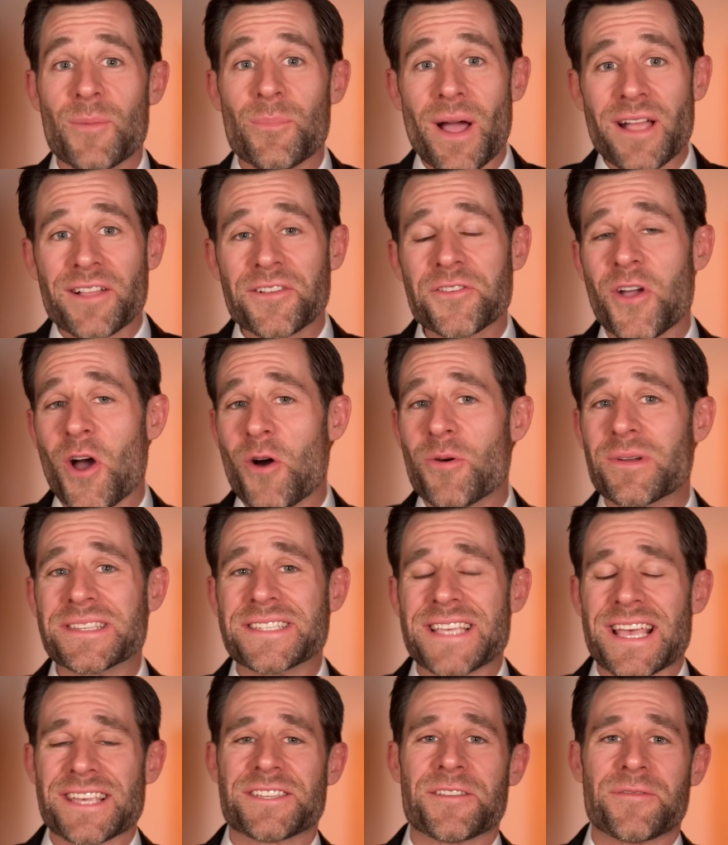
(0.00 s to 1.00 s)
Michael Cohen
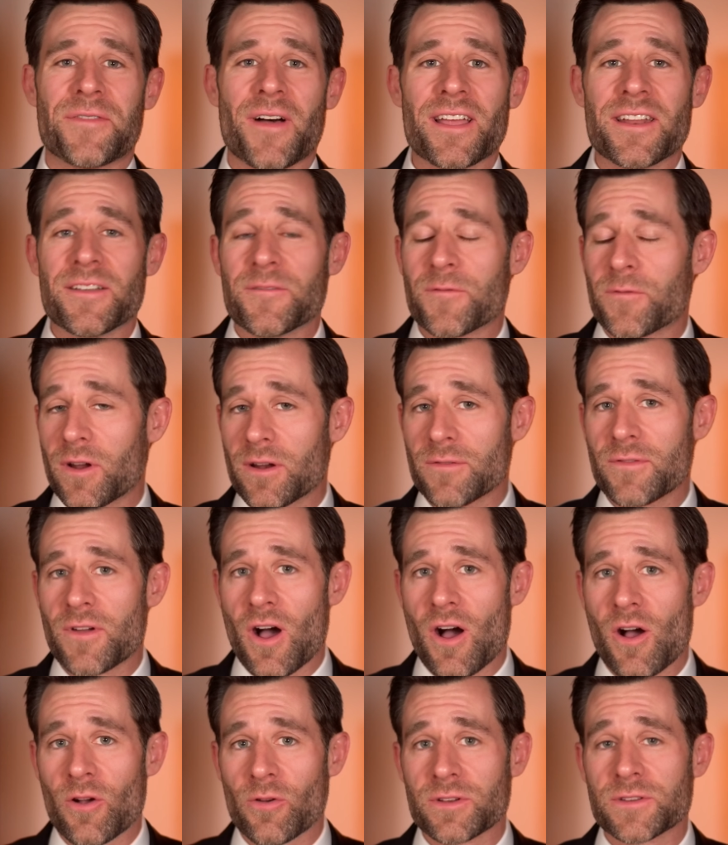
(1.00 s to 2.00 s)
testified in front of
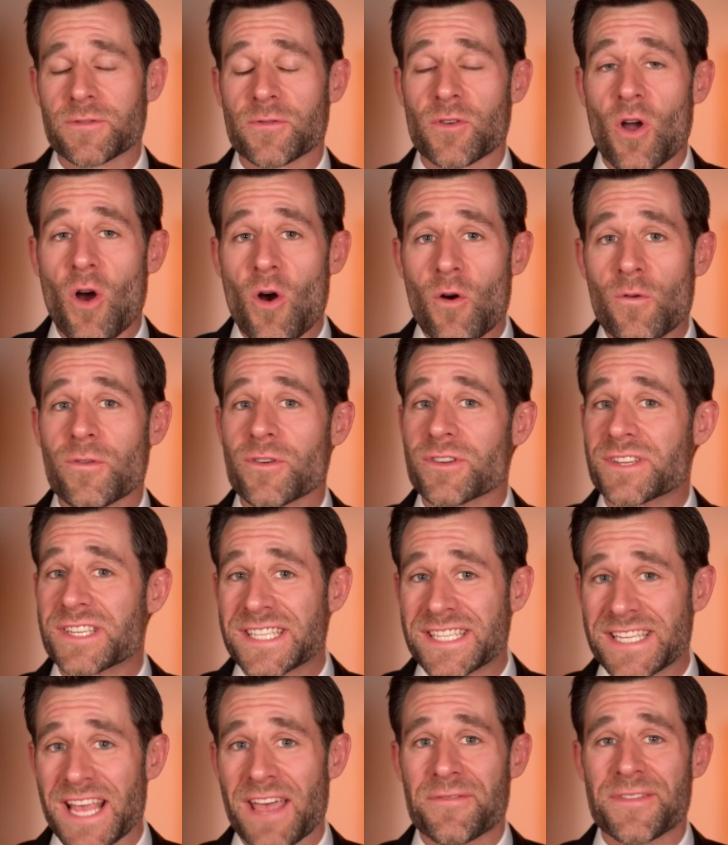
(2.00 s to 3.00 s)
Congress for over
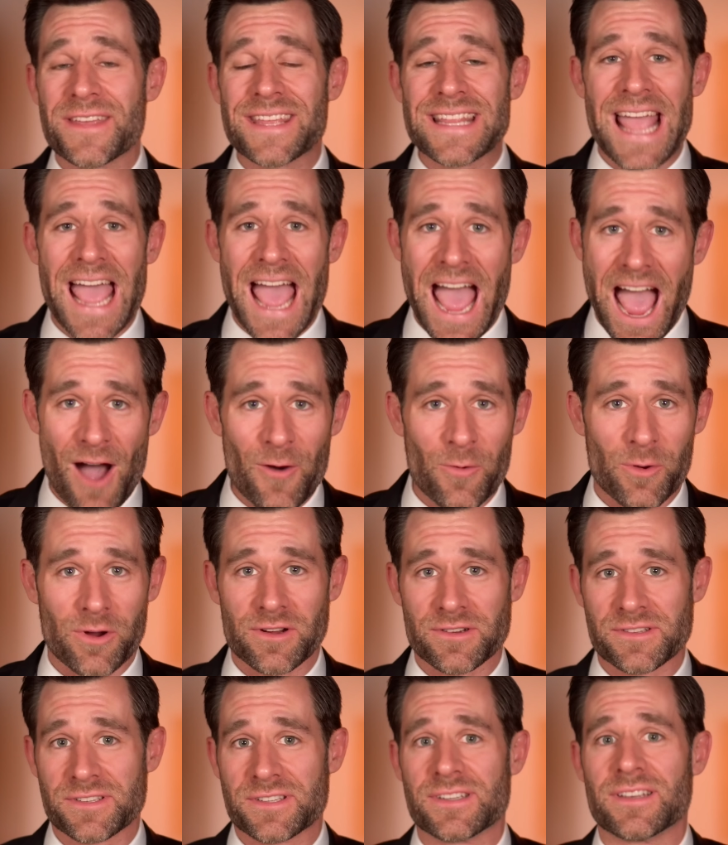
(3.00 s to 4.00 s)
seven
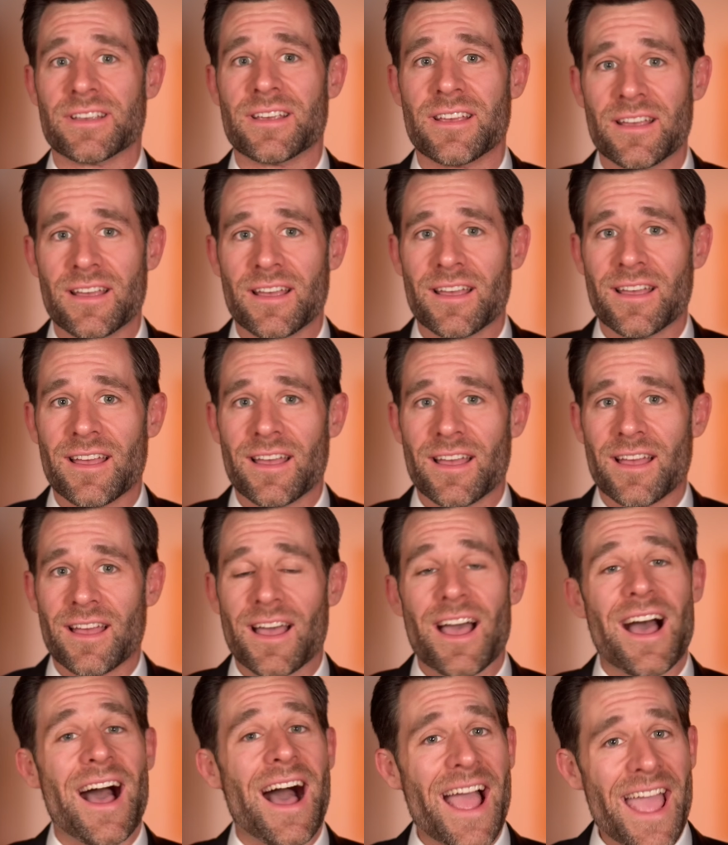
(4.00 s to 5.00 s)
hours.
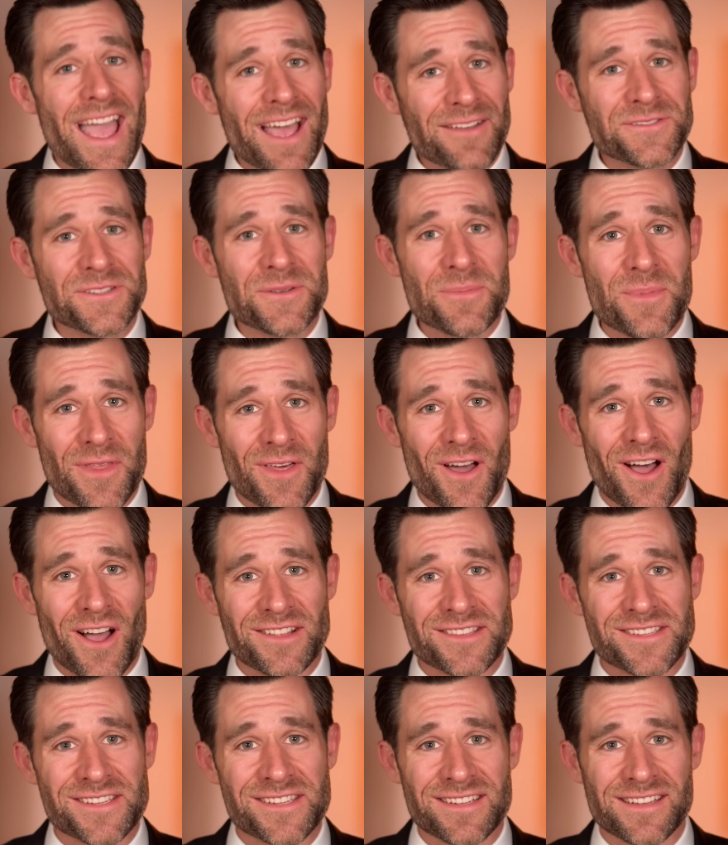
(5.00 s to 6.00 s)
I have some
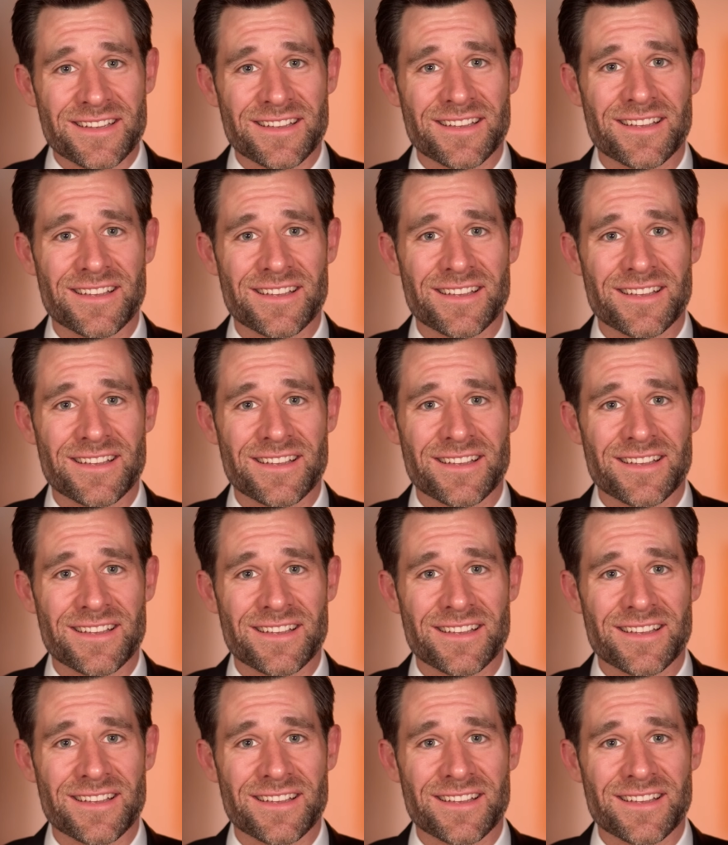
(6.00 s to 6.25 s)
thoughts.